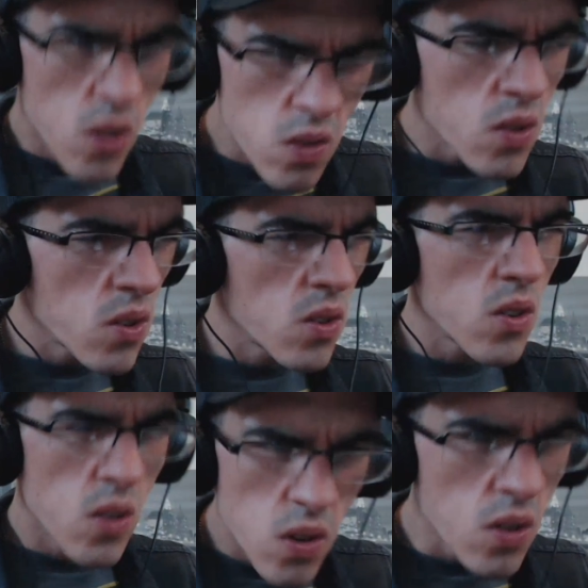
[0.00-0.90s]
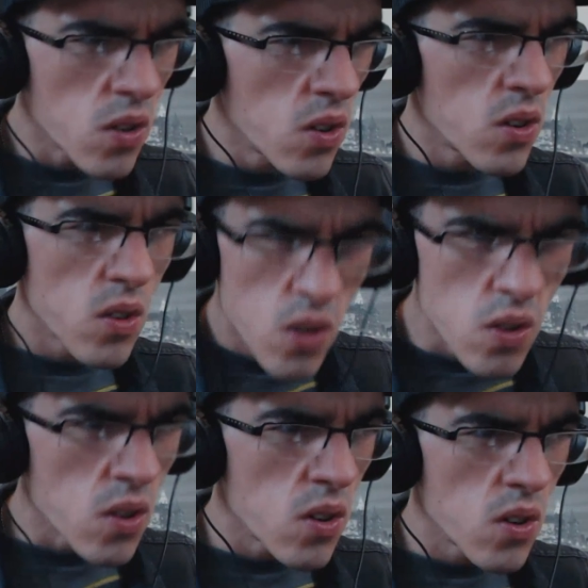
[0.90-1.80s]
You know Ian,
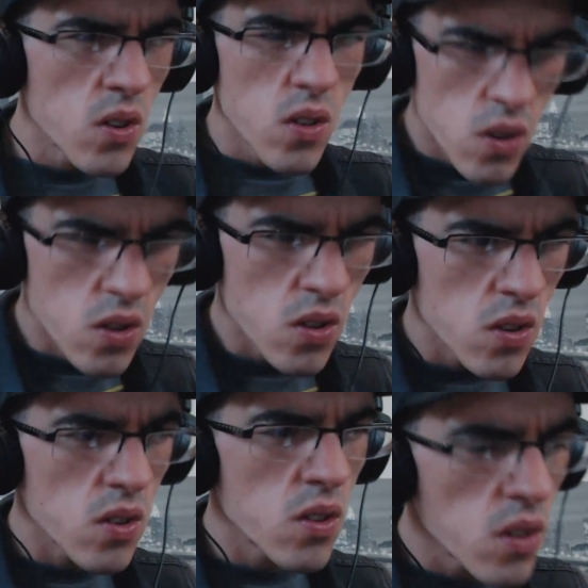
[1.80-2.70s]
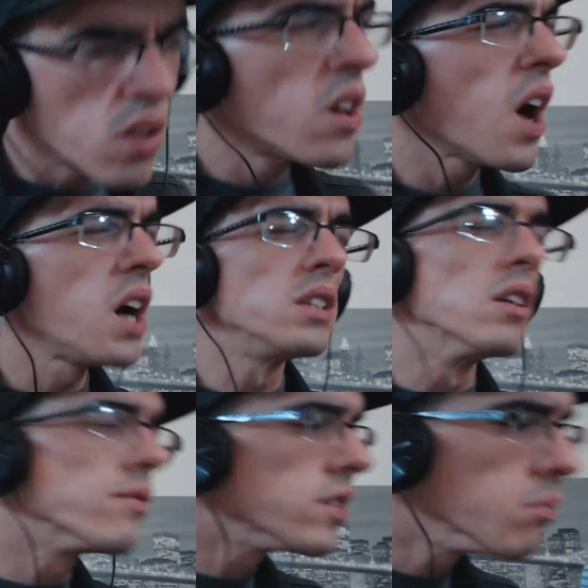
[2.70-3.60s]
Delroy, Vivian, Win. I
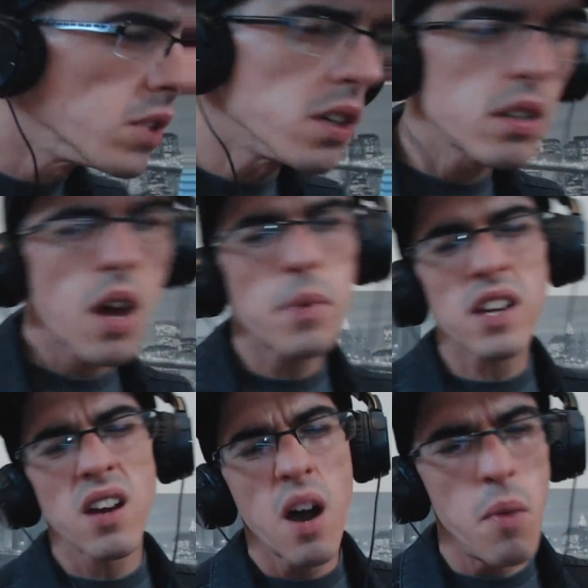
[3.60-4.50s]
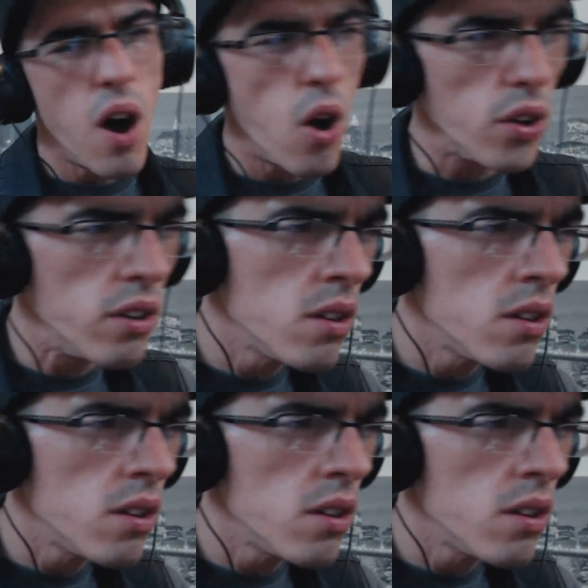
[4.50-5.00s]
love him, man. I mean, come on.